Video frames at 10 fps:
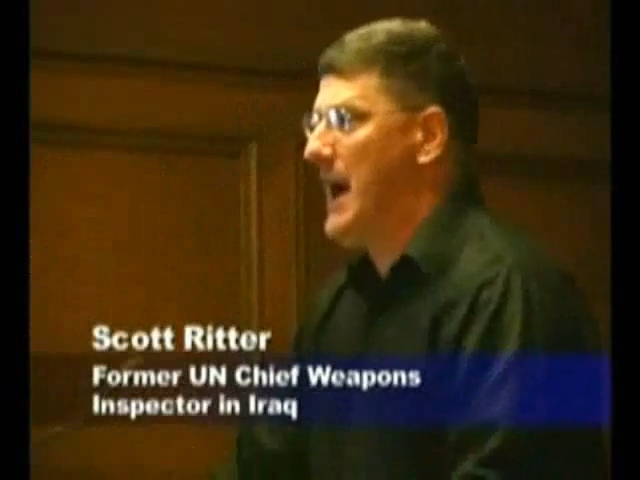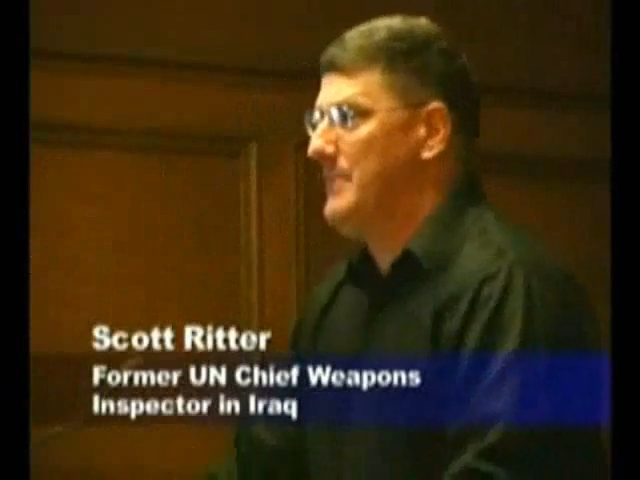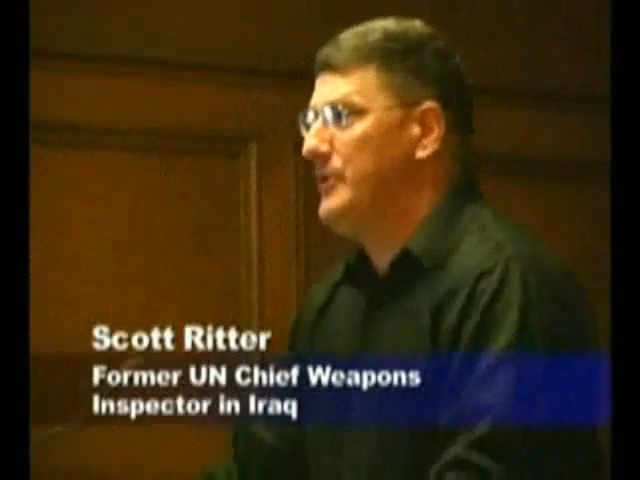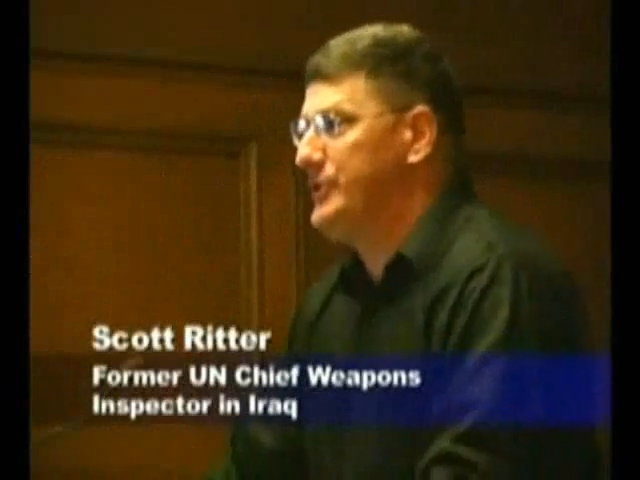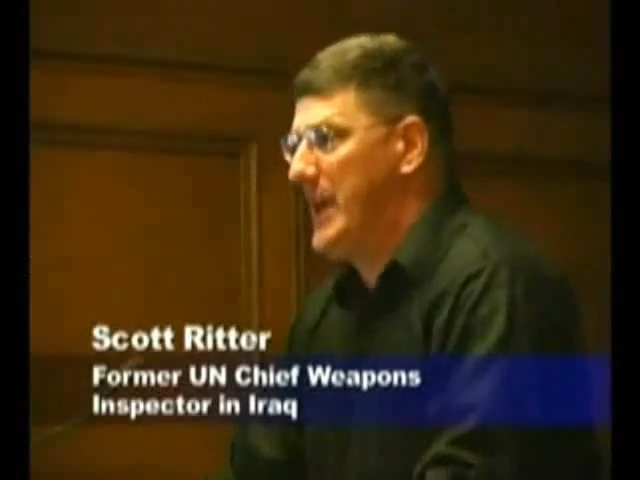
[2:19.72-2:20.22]

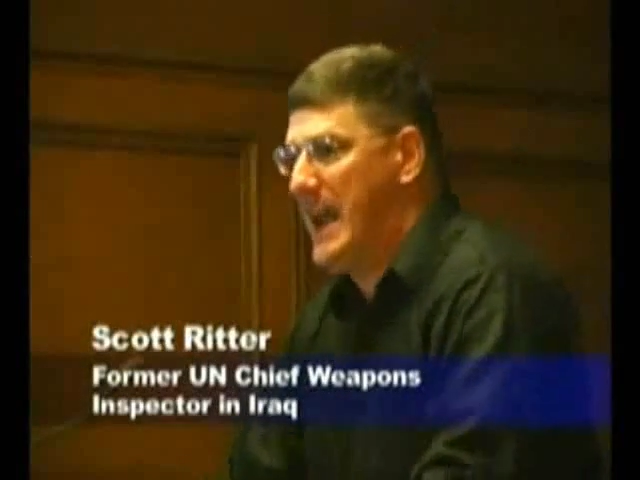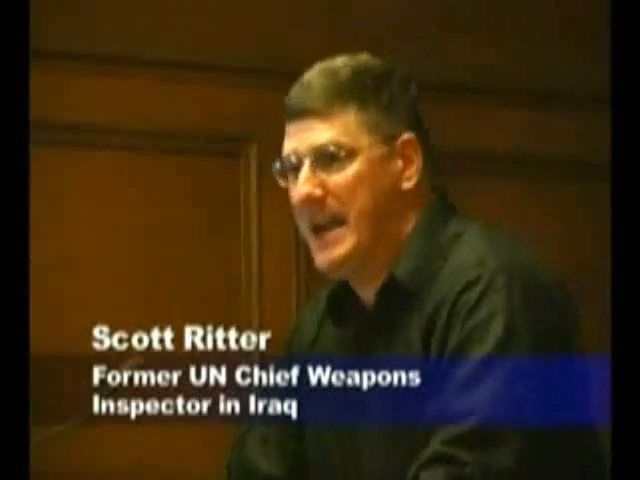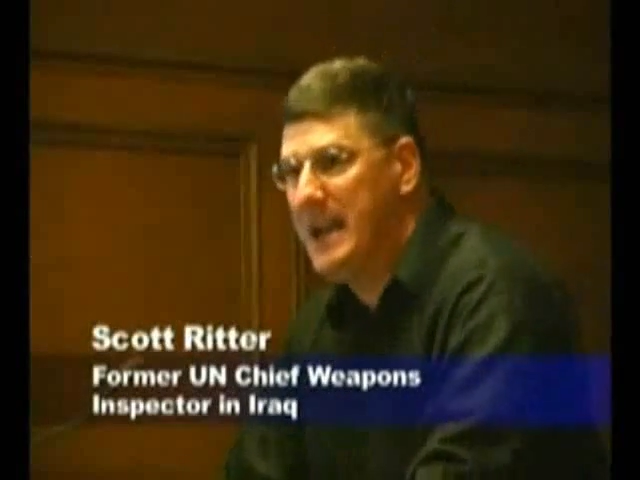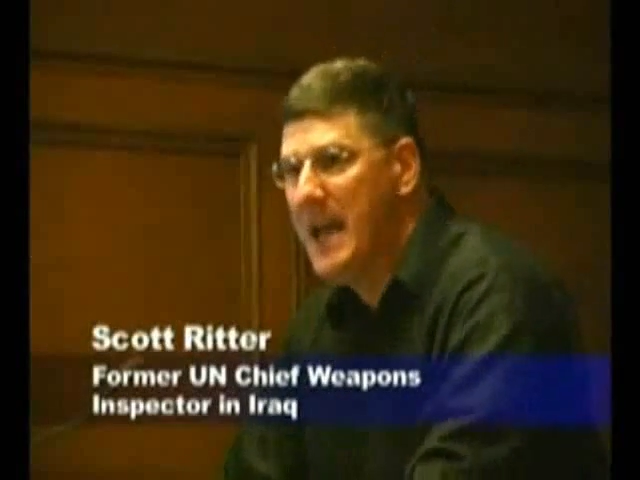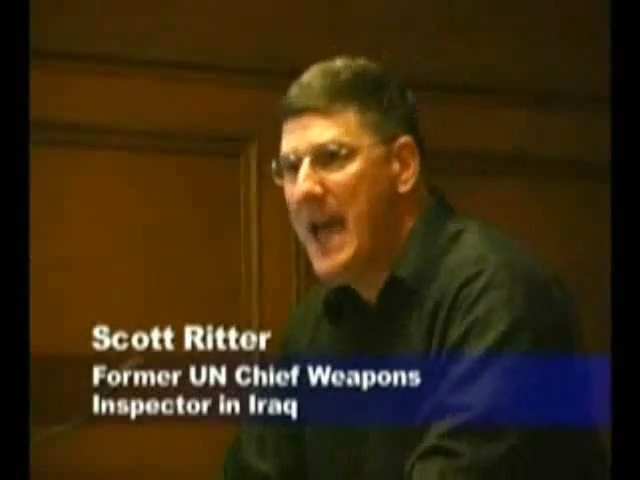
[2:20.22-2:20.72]
Saddam
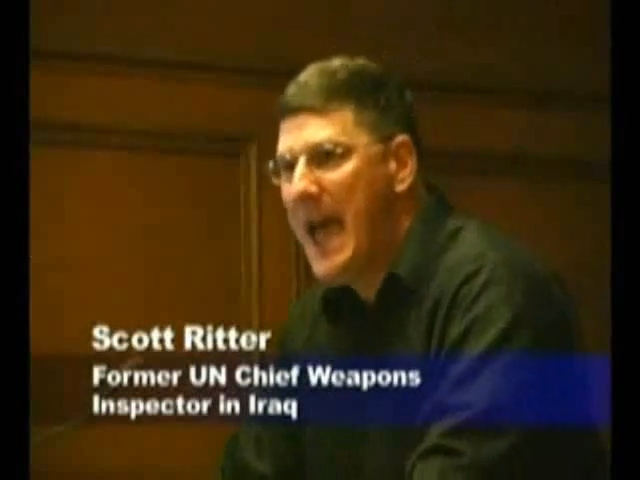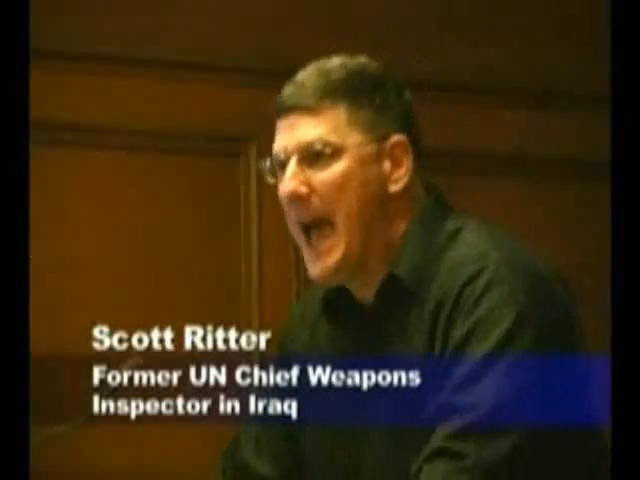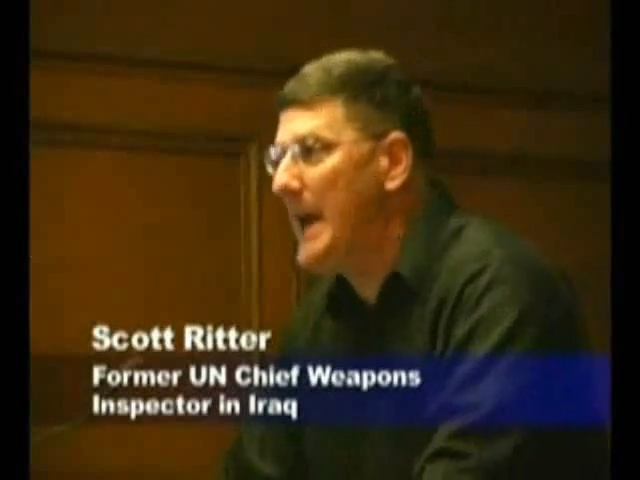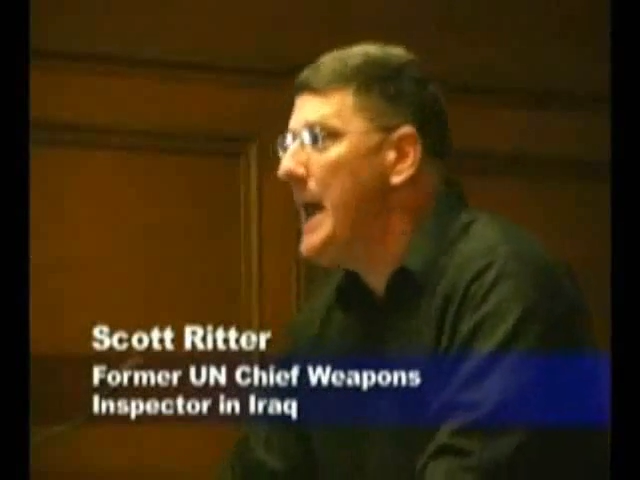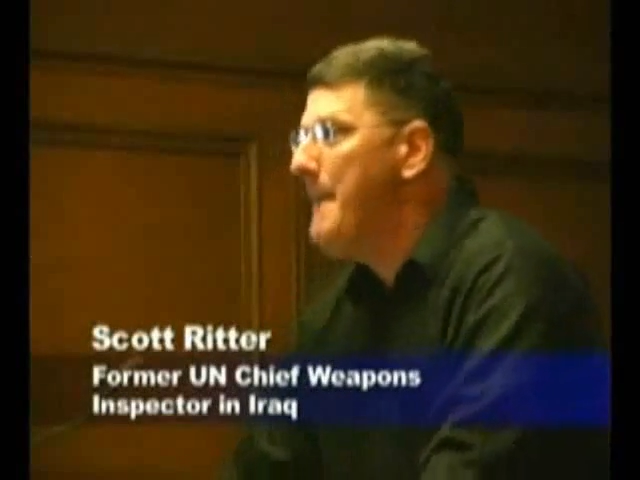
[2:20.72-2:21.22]
Hussein
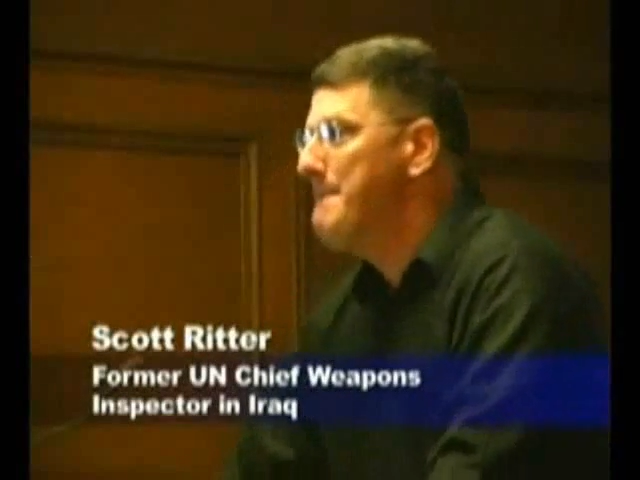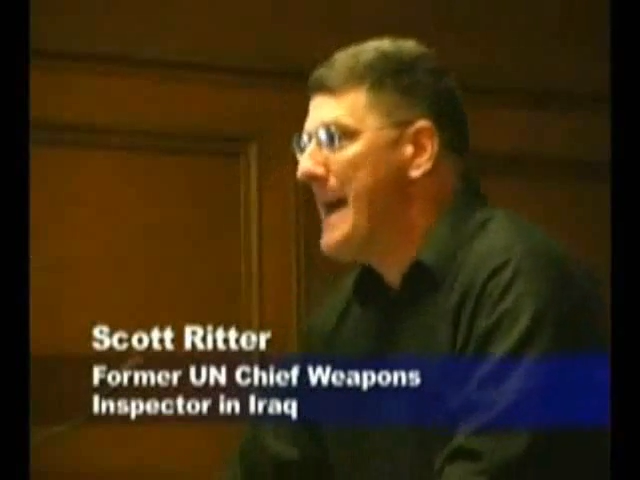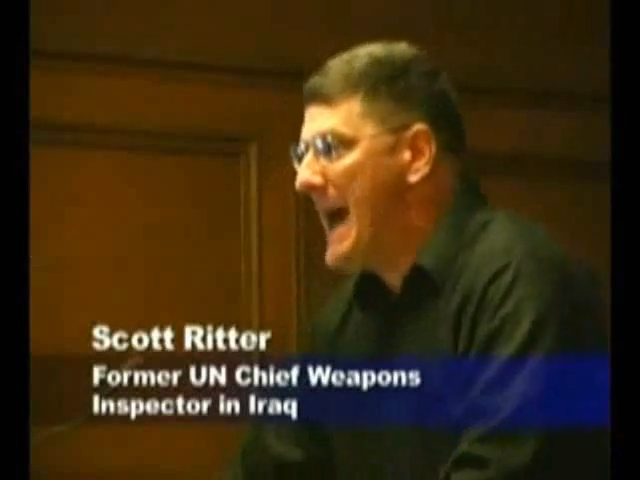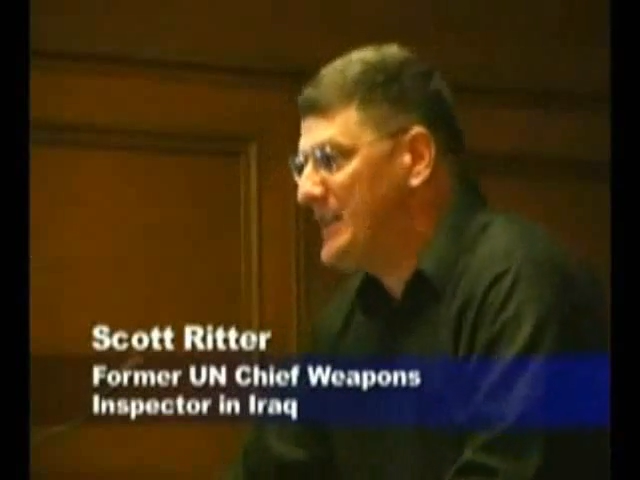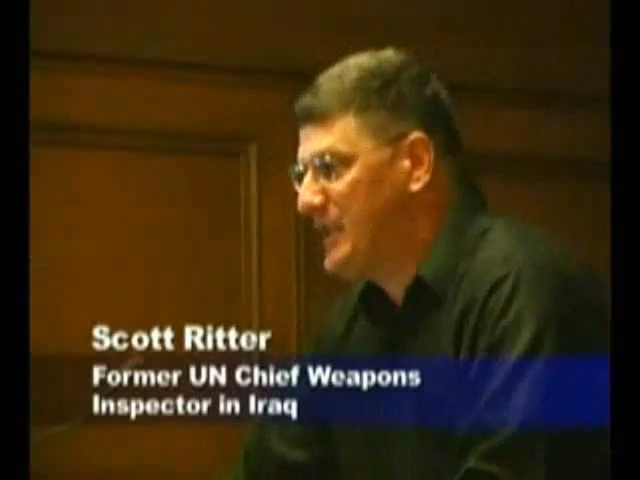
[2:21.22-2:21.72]
had
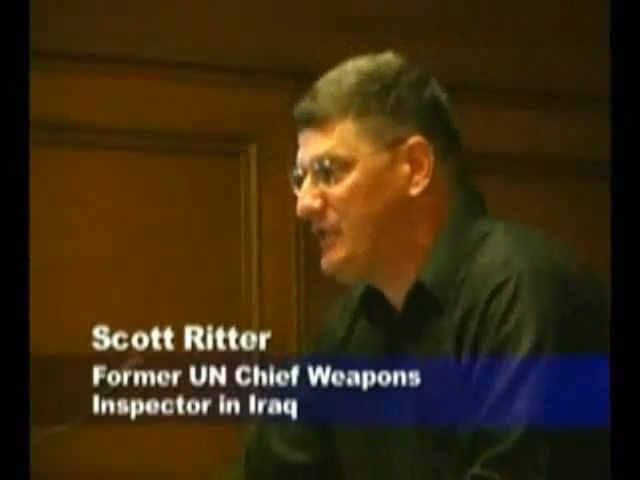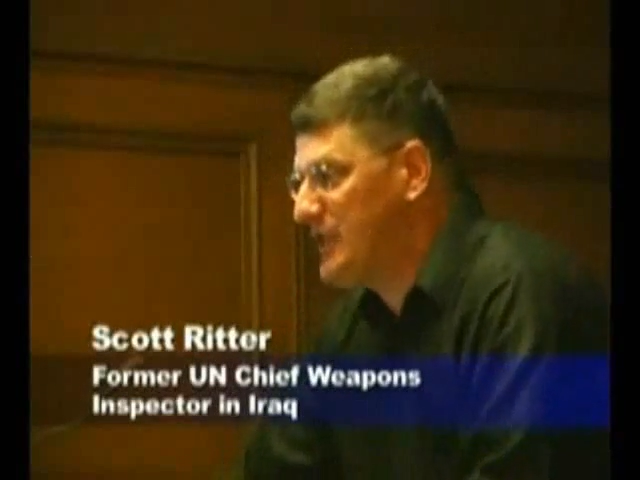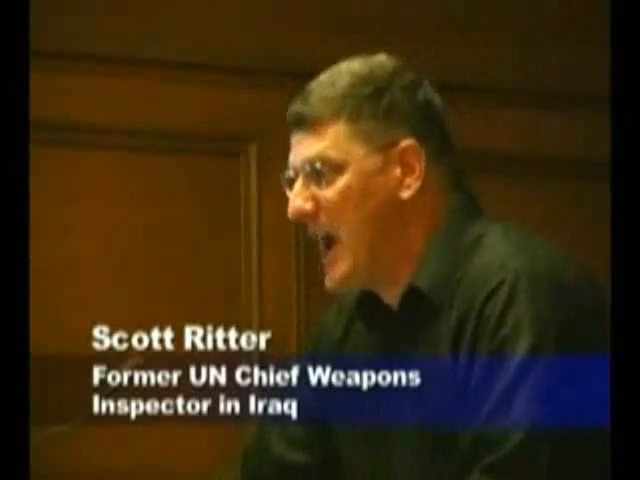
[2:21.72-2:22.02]
massive